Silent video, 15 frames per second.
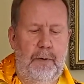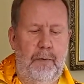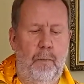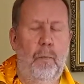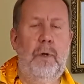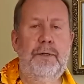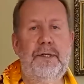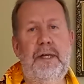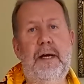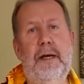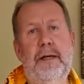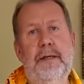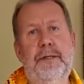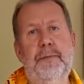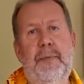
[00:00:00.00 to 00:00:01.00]
Once that
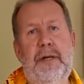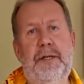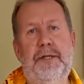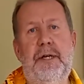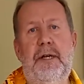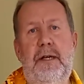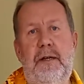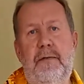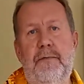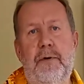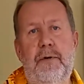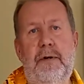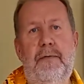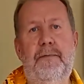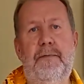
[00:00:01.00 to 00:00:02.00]
has been achieved,
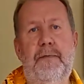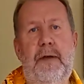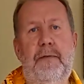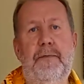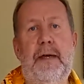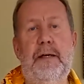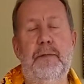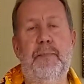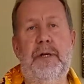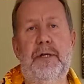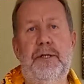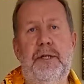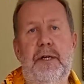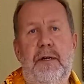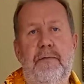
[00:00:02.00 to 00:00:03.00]
or if that has been
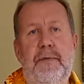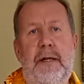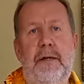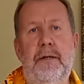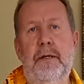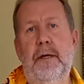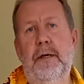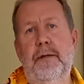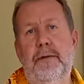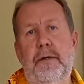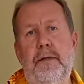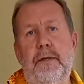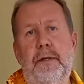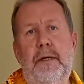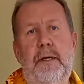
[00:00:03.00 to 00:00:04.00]
achieved, then the
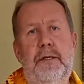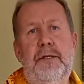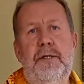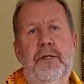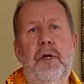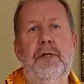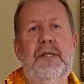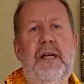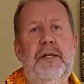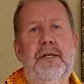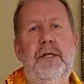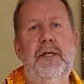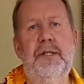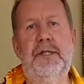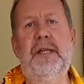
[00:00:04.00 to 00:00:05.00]
other thing is it's not actually
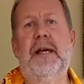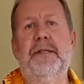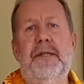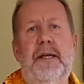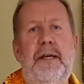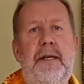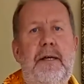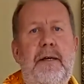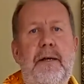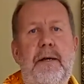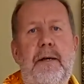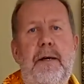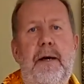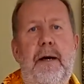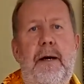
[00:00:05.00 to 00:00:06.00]
a static
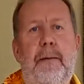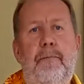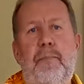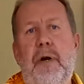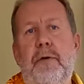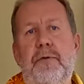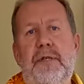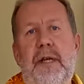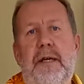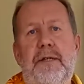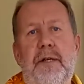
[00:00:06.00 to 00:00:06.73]
process.